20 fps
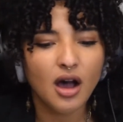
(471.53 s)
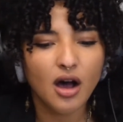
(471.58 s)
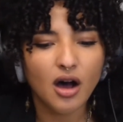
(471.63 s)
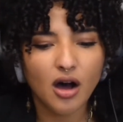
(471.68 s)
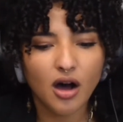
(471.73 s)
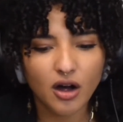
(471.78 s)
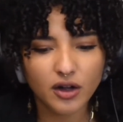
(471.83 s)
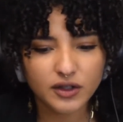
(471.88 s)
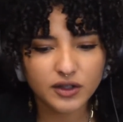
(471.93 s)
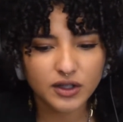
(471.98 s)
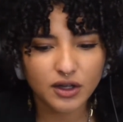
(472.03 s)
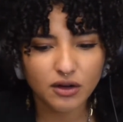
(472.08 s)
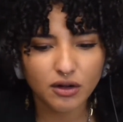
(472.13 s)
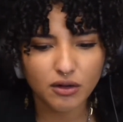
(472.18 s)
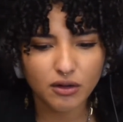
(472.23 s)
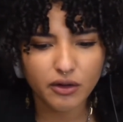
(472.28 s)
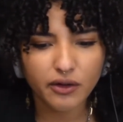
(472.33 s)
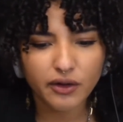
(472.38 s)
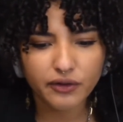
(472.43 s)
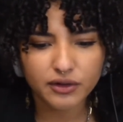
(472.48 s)

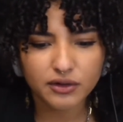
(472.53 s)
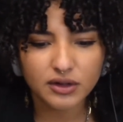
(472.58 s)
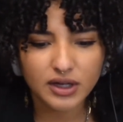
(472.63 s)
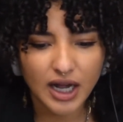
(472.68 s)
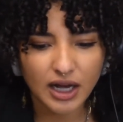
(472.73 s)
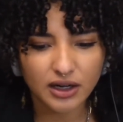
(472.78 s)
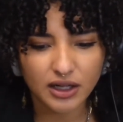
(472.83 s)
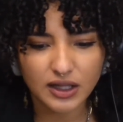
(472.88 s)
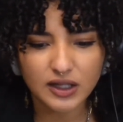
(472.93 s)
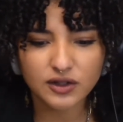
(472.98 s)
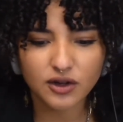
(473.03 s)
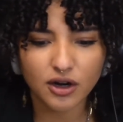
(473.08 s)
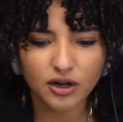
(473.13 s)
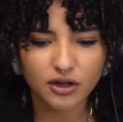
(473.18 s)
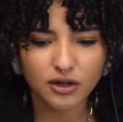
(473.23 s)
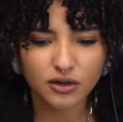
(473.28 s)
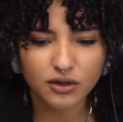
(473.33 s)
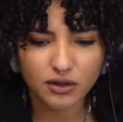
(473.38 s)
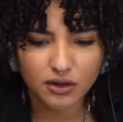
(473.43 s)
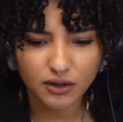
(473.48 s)
Also, down in this
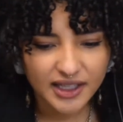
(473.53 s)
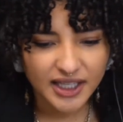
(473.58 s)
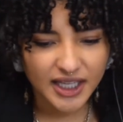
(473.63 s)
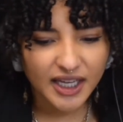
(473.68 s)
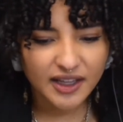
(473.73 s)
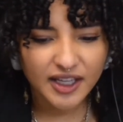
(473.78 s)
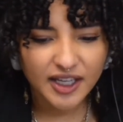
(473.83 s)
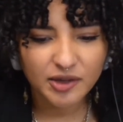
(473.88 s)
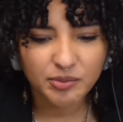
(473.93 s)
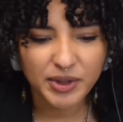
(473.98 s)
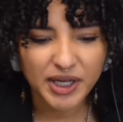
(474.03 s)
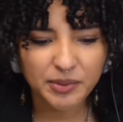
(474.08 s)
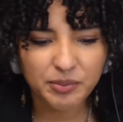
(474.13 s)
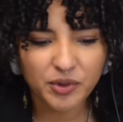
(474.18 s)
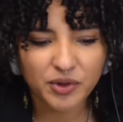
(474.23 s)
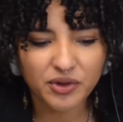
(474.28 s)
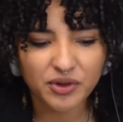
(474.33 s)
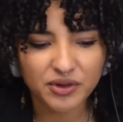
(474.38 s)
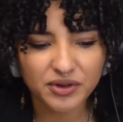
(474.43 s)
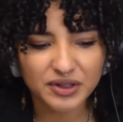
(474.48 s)
article, killing
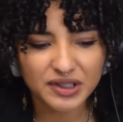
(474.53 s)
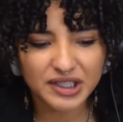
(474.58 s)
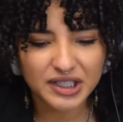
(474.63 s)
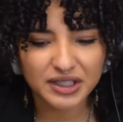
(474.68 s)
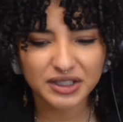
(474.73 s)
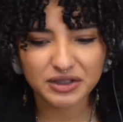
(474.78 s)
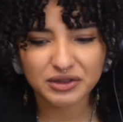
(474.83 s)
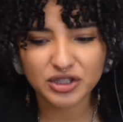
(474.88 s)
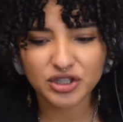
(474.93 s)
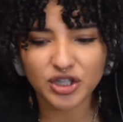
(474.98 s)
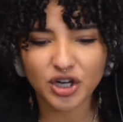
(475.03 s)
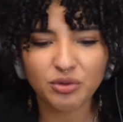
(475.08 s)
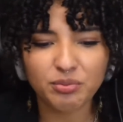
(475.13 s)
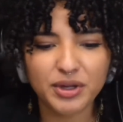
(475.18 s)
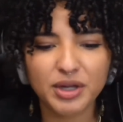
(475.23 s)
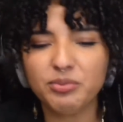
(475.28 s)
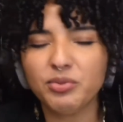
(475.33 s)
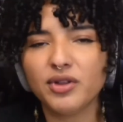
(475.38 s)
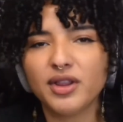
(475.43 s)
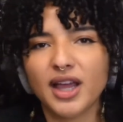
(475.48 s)
people to show
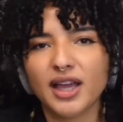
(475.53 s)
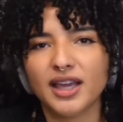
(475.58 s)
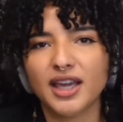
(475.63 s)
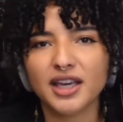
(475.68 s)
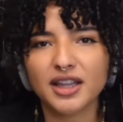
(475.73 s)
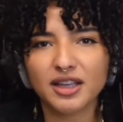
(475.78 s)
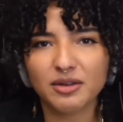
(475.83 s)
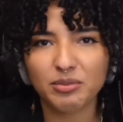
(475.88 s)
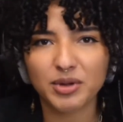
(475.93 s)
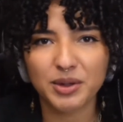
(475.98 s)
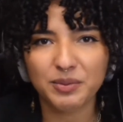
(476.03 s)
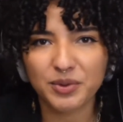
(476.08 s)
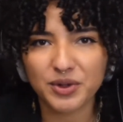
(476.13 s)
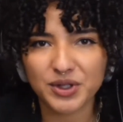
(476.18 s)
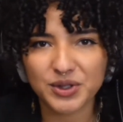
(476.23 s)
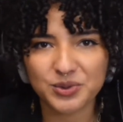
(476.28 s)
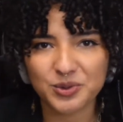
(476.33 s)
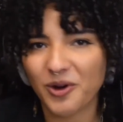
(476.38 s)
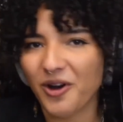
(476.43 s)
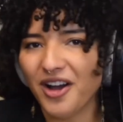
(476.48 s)
people that killing people
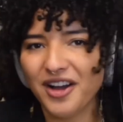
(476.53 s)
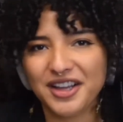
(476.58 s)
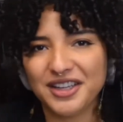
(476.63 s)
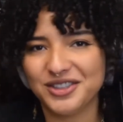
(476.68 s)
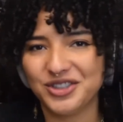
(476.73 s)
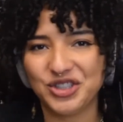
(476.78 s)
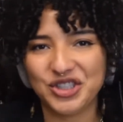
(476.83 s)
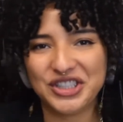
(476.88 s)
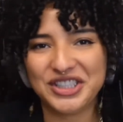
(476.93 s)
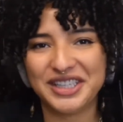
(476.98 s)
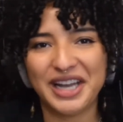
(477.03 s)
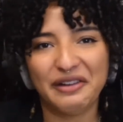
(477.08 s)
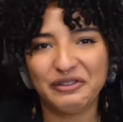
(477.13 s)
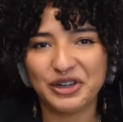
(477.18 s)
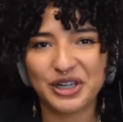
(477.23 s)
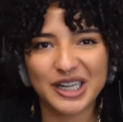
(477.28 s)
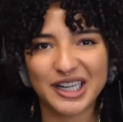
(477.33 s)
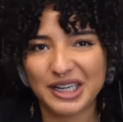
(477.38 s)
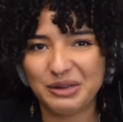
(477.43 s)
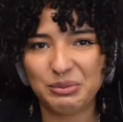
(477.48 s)
is wrong is just
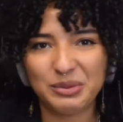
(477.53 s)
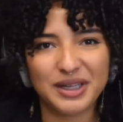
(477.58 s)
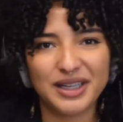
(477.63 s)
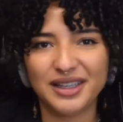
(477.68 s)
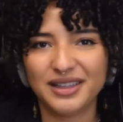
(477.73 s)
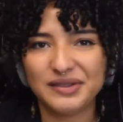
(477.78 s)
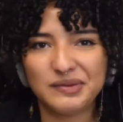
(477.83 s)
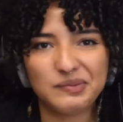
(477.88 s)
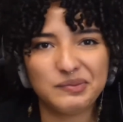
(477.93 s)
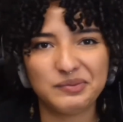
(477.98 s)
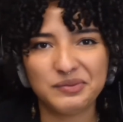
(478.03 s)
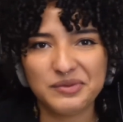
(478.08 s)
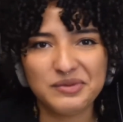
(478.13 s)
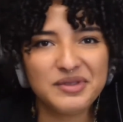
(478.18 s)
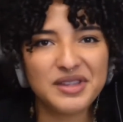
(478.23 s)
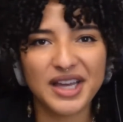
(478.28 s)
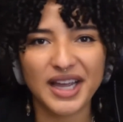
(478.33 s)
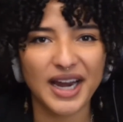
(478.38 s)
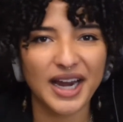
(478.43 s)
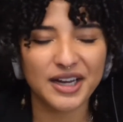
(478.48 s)
never going to be
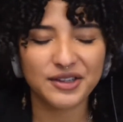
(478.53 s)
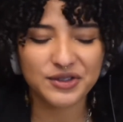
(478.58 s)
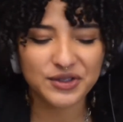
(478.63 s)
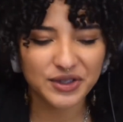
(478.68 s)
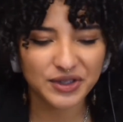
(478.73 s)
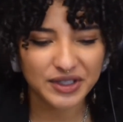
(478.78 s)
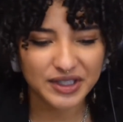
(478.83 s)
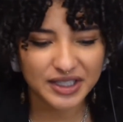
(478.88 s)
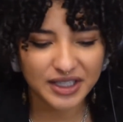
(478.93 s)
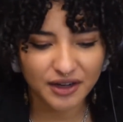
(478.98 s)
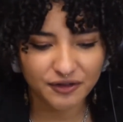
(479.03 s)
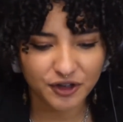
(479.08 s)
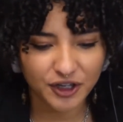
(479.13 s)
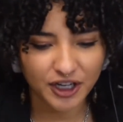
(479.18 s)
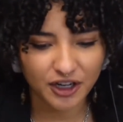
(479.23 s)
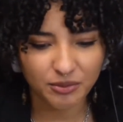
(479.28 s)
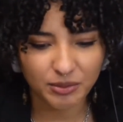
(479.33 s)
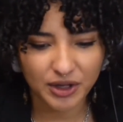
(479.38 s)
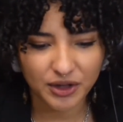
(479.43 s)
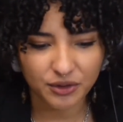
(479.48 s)
the answer. It's never
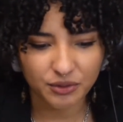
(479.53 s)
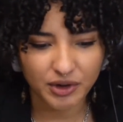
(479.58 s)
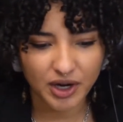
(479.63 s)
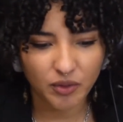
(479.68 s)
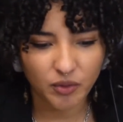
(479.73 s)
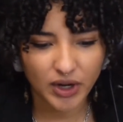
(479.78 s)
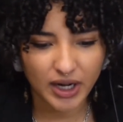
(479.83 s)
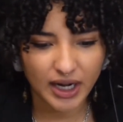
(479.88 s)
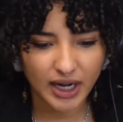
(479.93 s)
going to be the right way to